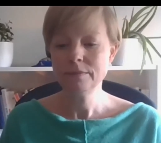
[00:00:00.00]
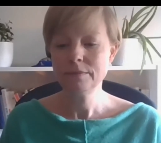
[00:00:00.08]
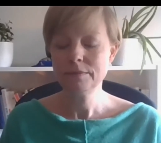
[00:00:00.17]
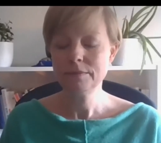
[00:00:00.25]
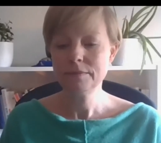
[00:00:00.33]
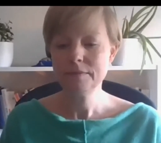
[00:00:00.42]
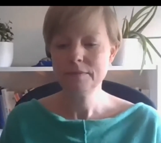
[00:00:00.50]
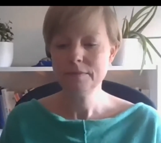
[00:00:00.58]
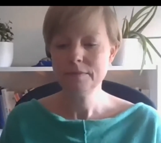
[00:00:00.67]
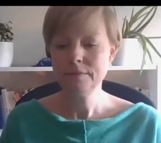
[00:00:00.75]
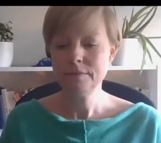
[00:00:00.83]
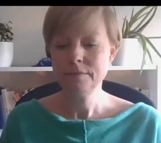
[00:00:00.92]

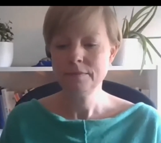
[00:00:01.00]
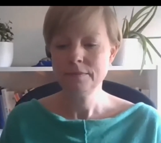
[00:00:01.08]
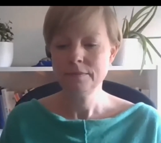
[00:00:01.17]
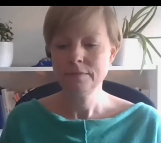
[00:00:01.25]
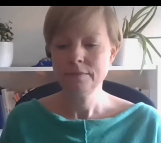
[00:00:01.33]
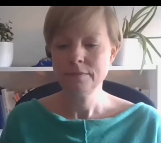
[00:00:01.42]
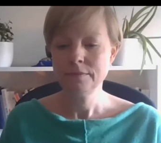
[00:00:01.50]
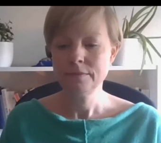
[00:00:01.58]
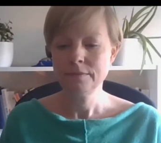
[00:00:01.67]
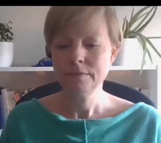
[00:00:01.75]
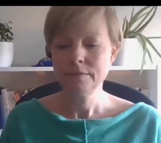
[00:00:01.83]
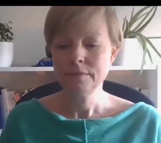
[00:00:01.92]

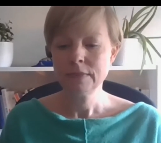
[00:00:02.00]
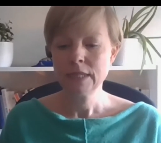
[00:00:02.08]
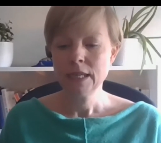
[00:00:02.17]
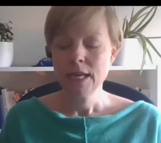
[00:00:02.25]
[no speech]